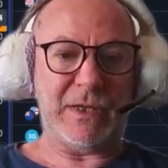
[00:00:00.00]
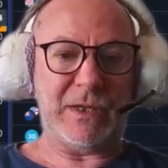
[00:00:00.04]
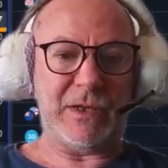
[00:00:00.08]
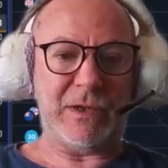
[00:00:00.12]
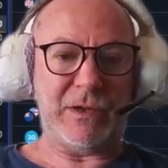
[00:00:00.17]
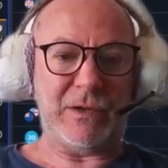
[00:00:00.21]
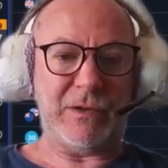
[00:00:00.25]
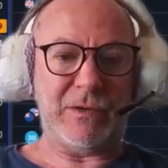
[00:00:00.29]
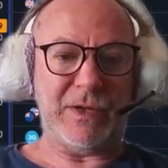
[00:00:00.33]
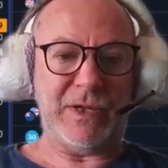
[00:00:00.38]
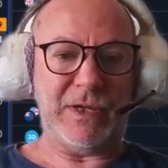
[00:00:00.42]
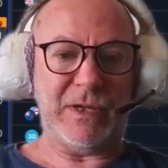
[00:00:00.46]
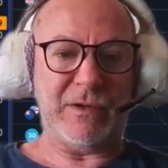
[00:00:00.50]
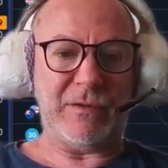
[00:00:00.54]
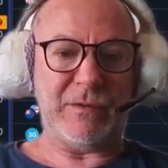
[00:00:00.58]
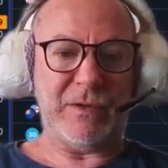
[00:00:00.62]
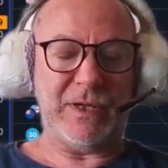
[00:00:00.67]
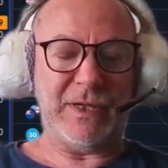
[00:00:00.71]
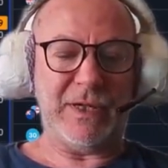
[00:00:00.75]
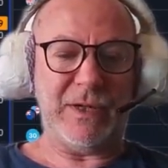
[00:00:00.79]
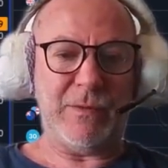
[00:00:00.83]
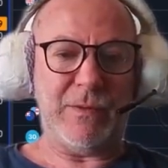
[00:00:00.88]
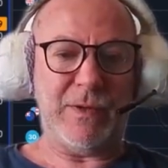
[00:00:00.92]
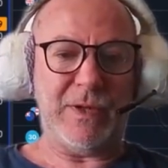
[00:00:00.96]
You've got
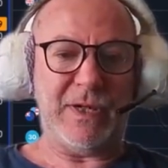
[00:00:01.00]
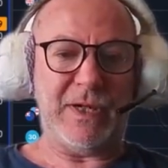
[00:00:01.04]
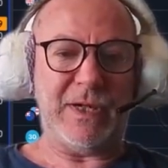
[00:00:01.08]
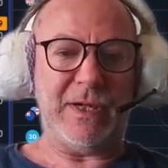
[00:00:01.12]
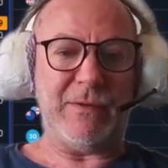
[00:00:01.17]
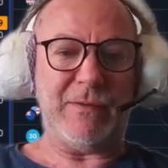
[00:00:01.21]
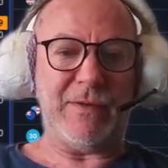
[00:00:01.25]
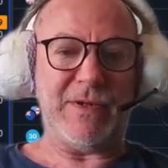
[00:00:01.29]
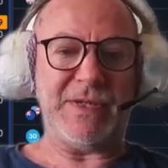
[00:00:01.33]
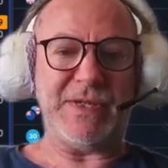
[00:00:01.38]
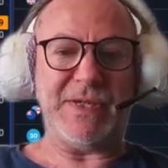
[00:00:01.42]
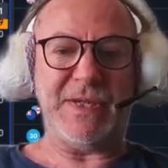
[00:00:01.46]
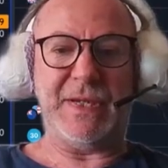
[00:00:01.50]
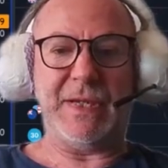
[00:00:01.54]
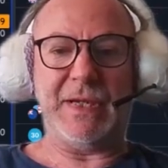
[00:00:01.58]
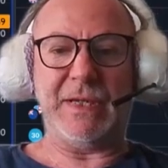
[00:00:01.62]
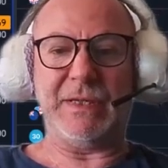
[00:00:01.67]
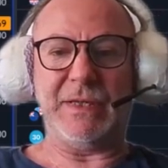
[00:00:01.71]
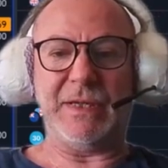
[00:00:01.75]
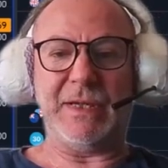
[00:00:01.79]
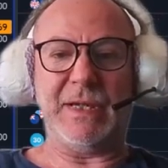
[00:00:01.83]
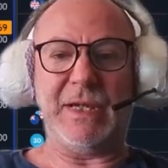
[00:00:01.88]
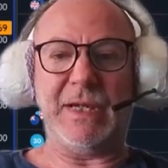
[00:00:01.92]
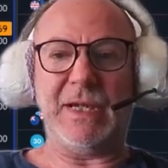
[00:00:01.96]
liquidity resting under
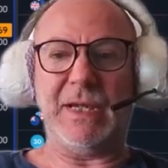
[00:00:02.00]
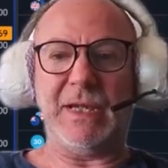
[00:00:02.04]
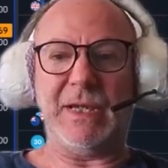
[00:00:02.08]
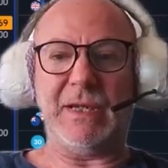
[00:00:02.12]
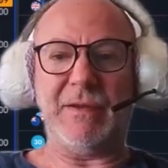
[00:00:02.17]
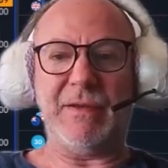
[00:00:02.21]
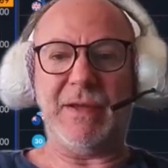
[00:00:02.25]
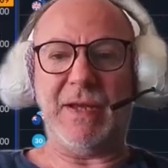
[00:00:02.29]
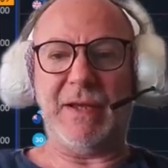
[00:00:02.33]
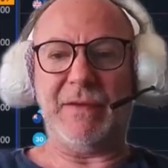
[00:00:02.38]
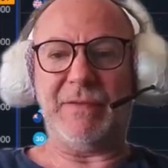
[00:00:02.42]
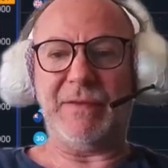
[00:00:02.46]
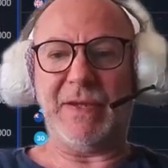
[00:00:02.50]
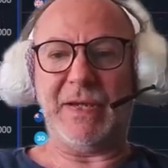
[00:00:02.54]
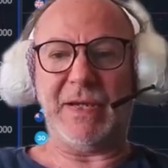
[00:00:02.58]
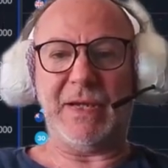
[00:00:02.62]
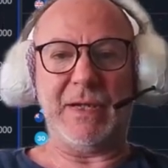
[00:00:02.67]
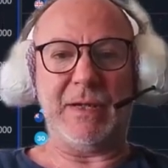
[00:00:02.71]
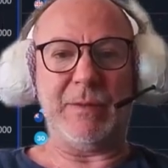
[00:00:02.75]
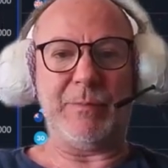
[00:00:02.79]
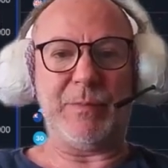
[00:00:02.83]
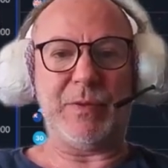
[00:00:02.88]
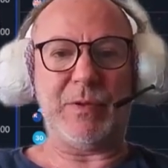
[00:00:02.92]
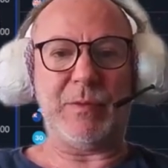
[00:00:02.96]
here that they're going to
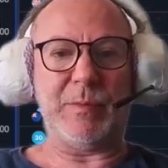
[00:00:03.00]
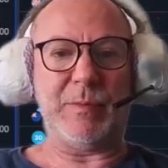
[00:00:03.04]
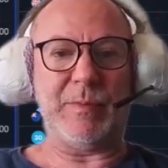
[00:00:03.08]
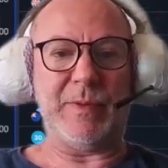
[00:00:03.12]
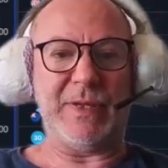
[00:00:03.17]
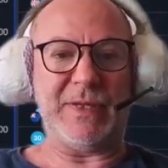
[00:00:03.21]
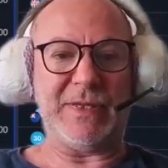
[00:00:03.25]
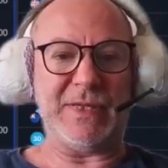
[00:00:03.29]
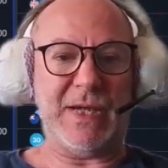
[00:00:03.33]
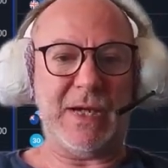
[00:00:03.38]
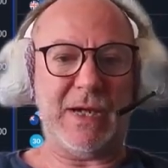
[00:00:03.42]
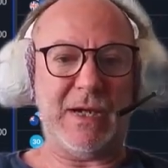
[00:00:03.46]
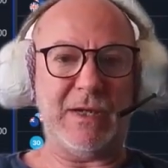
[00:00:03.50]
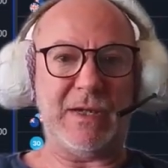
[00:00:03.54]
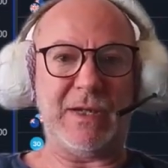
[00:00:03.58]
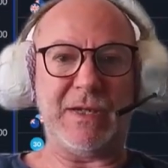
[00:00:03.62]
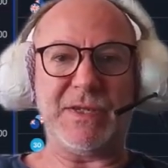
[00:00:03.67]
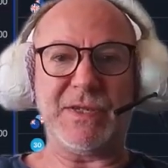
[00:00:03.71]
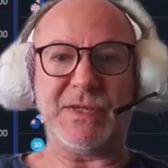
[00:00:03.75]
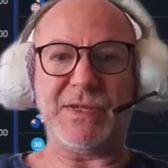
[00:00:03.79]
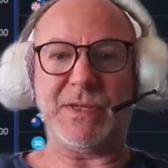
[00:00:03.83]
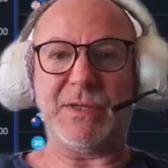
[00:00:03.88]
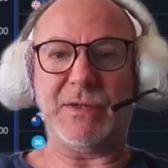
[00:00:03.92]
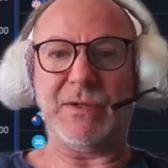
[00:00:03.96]
probably target.
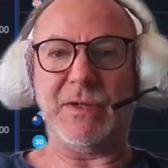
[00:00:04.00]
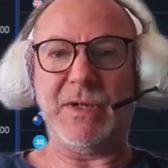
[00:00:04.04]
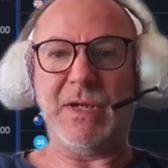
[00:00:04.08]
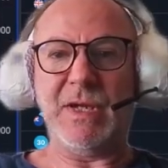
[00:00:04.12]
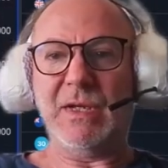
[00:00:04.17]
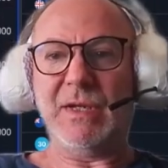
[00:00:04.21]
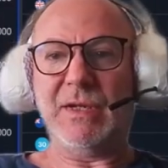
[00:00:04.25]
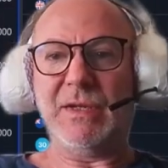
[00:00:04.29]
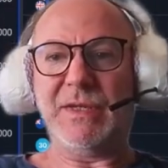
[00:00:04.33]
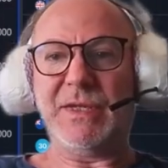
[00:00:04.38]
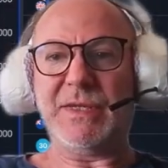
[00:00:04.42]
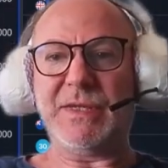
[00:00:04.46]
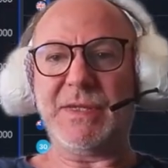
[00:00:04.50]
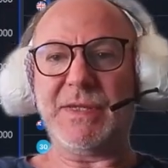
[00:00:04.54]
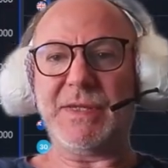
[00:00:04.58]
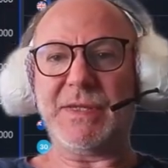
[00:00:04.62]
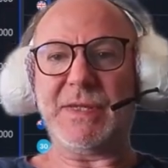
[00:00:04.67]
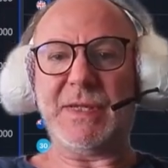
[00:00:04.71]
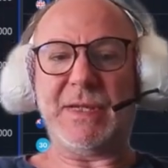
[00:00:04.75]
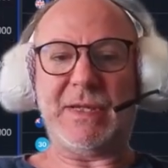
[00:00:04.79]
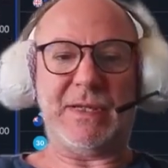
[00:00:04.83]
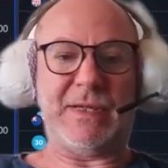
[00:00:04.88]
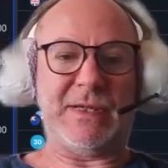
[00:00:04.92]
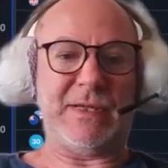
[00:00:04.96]
So this is
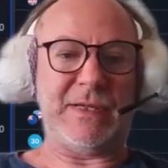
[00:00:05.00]
a